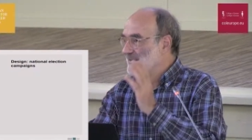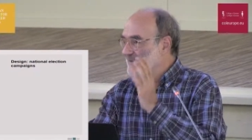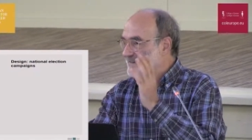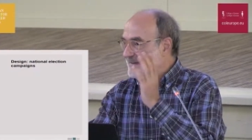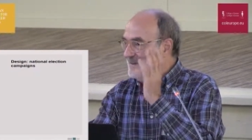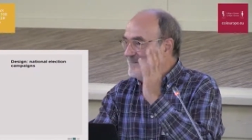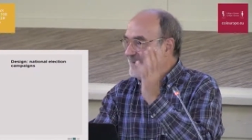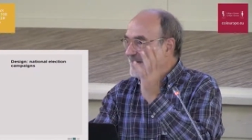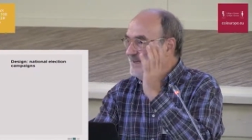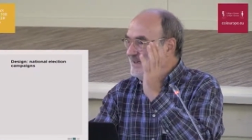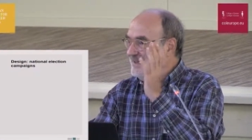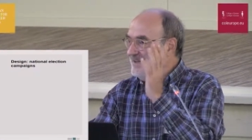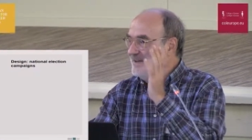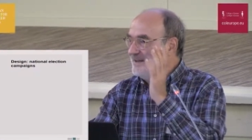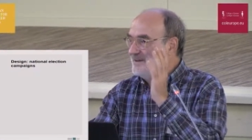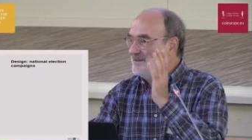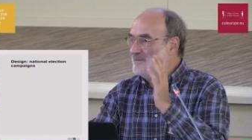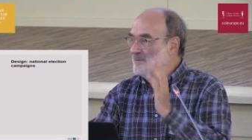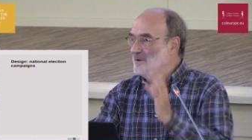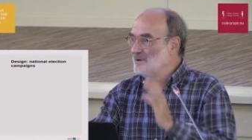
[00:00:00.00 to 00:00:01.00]
some
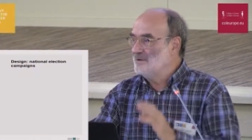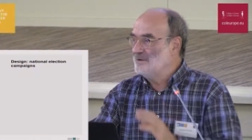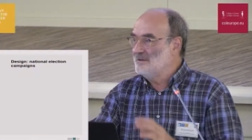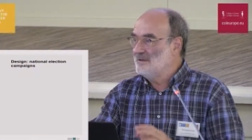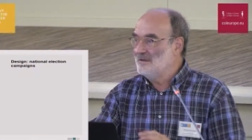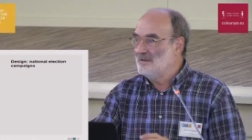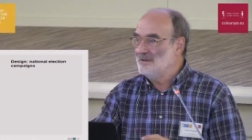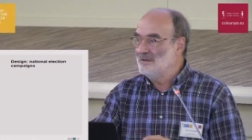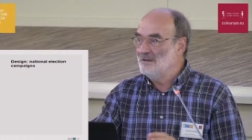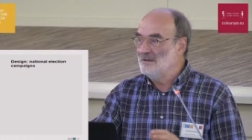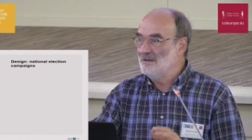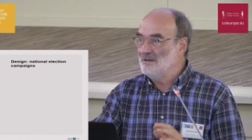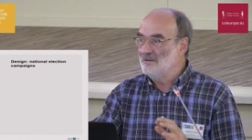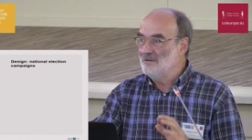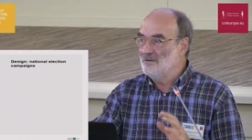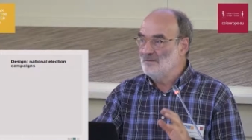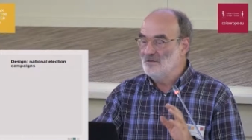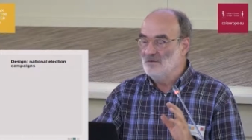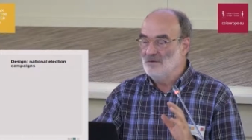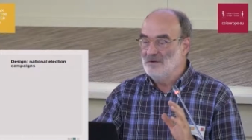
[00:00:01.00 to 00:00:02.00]
ideas what uh,
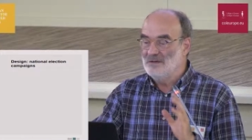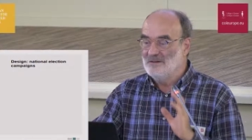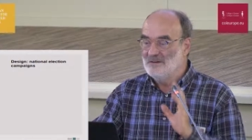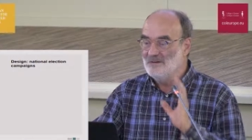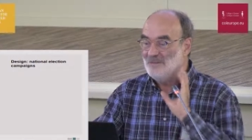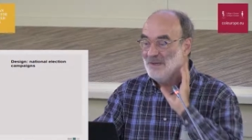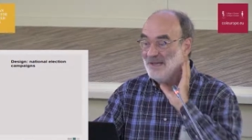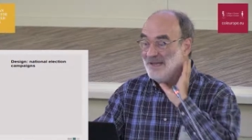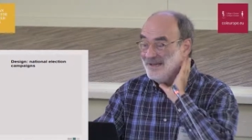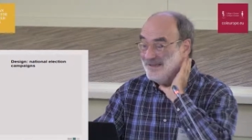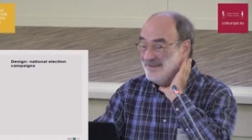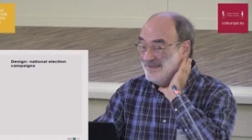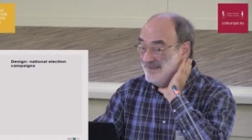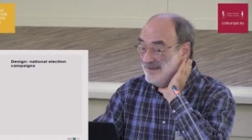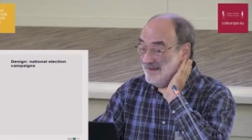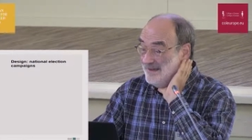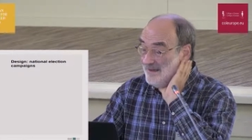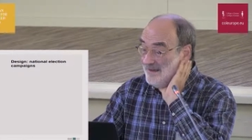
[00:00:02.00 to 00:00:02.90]
to expect.